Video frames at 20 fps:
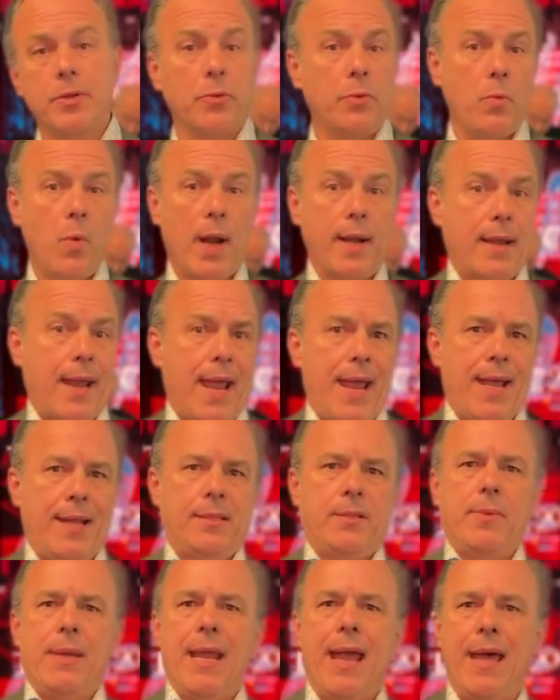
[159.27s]
On one
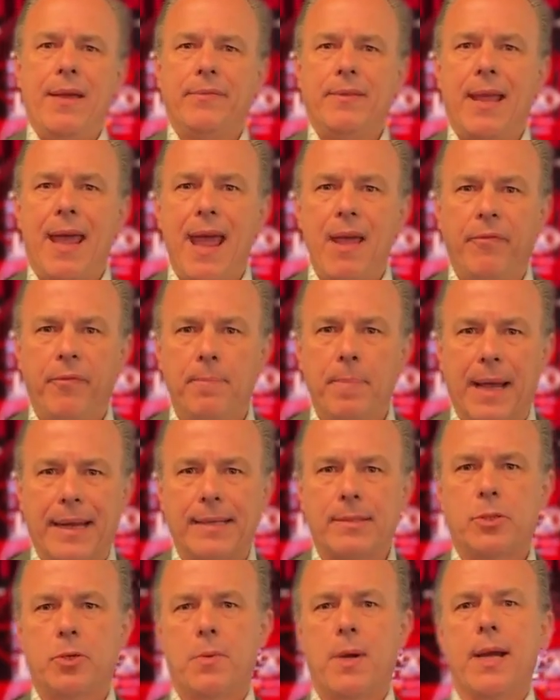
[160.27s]
hand, we have the
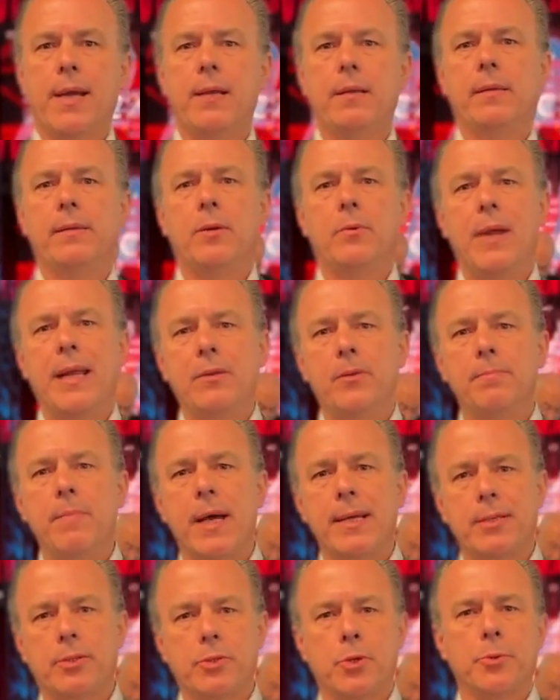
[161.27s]
FPAC trial, the
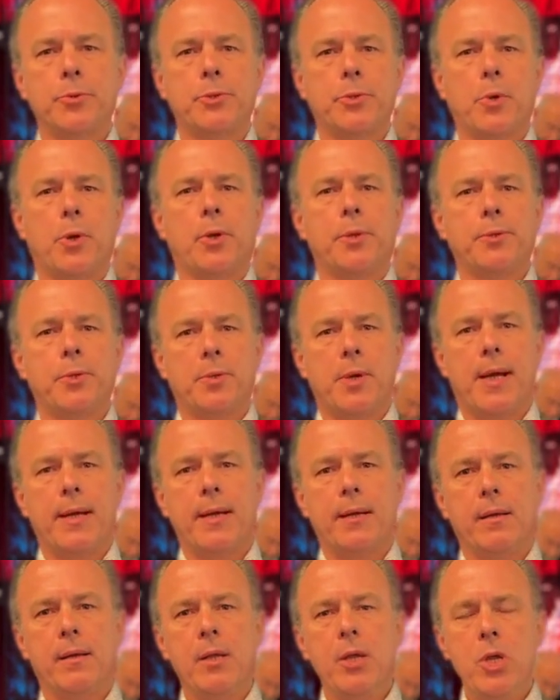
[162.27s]
randomized controlled
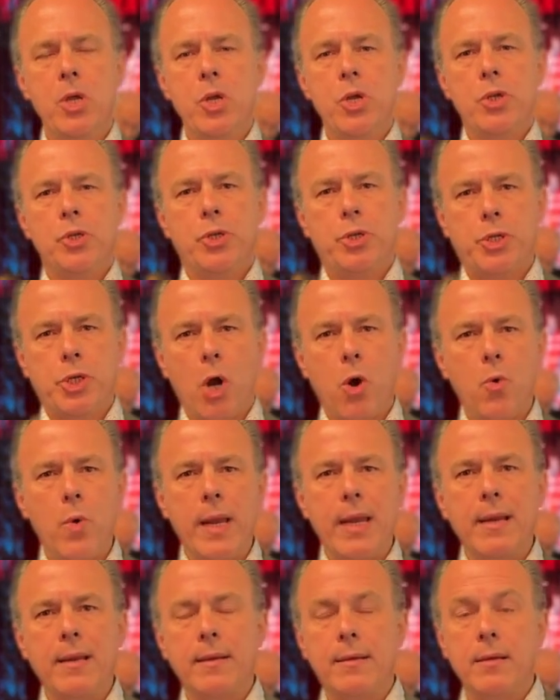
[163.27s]
trial,
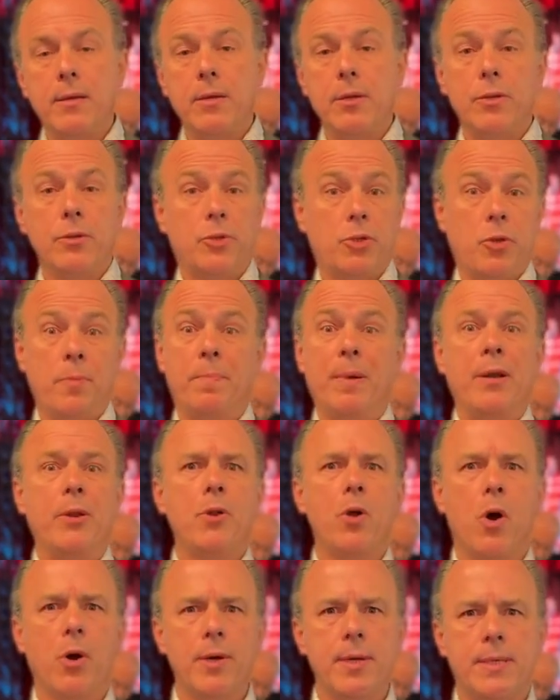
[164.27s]
showing the
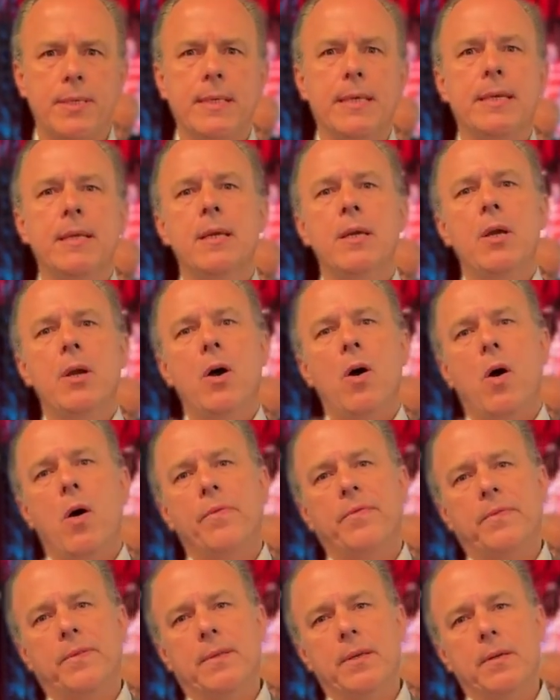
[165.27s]
superiority
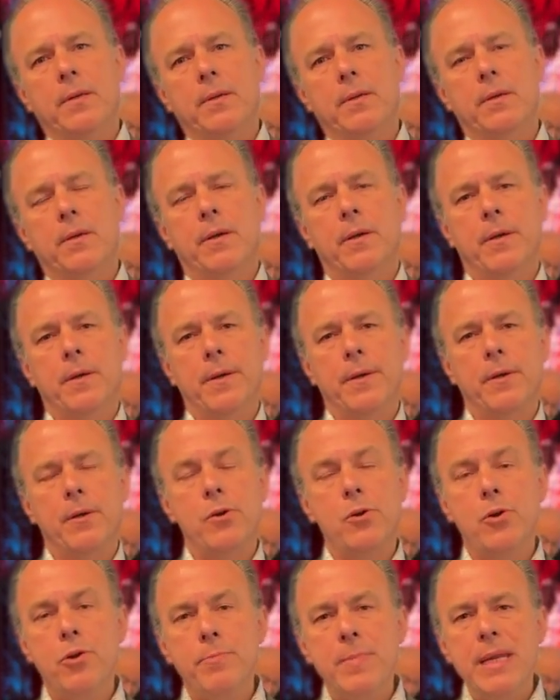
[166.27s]
of the
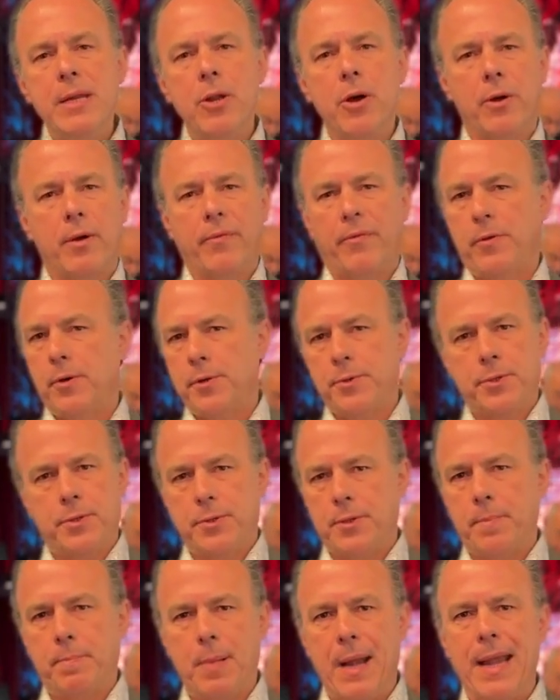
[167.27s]
luminaire
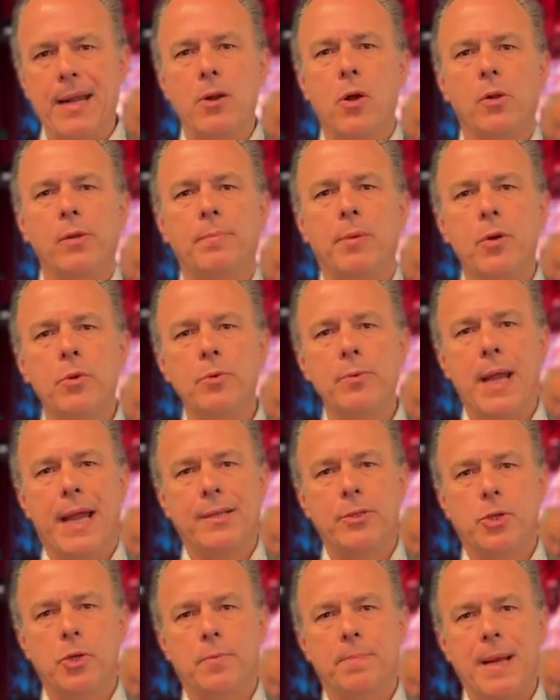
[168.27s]
versus a plain old balloon
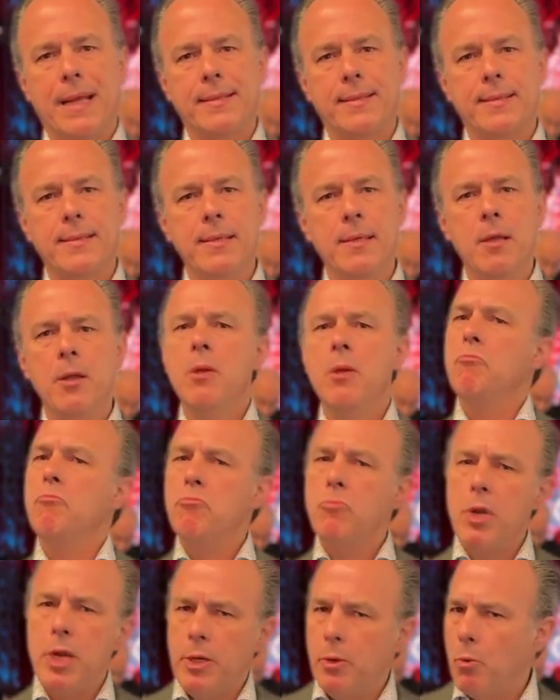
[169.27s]
angioplasty
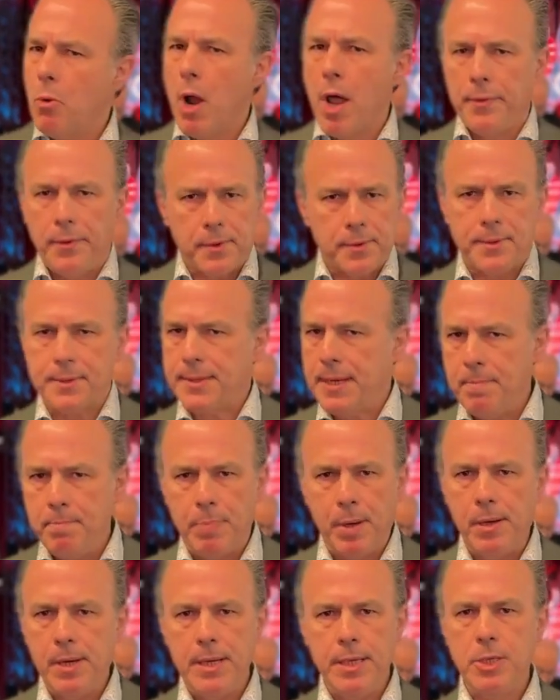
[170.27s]
in rather
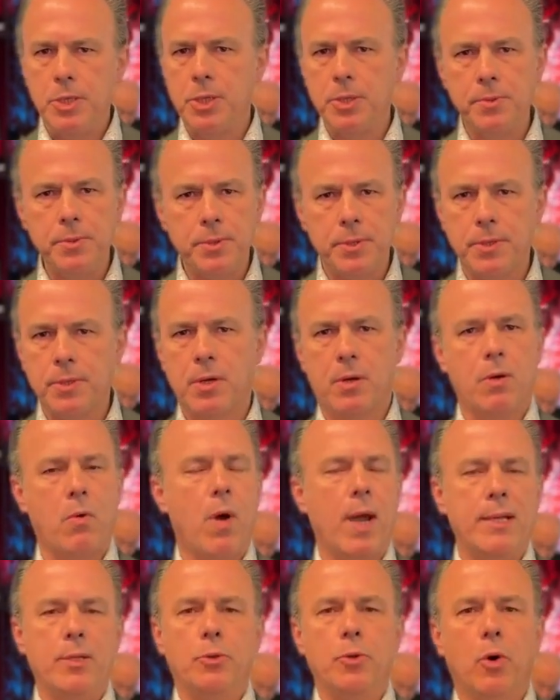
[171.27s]
simple lesions,
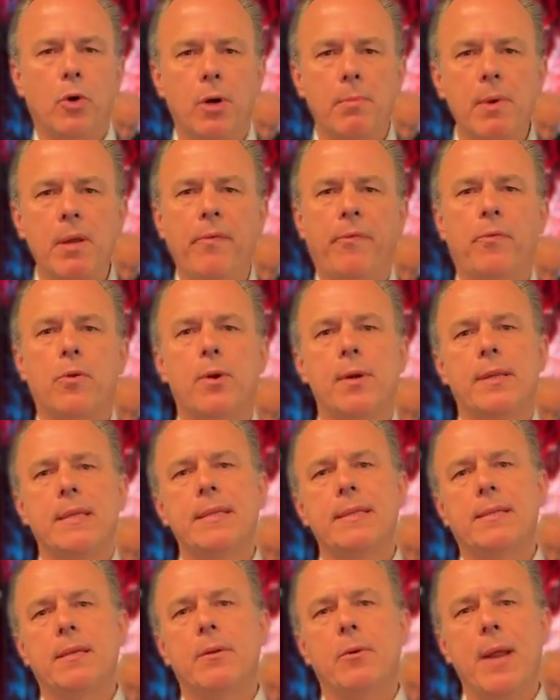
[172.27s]
quite normal for
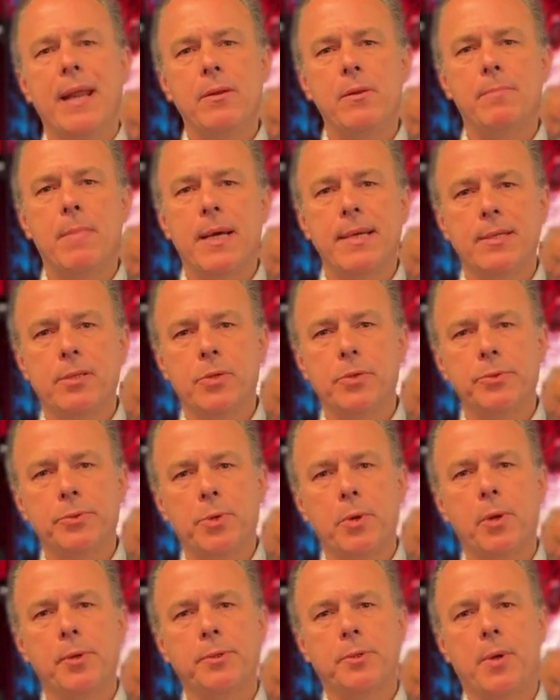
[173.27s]
these randomized
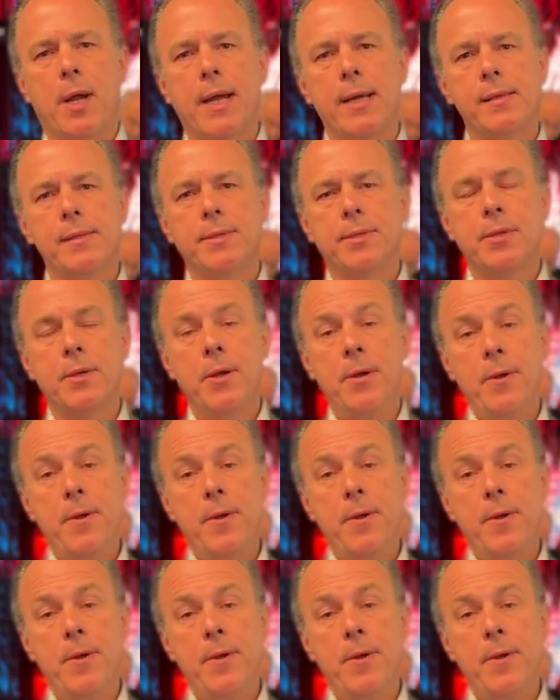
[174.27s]
controlled trials.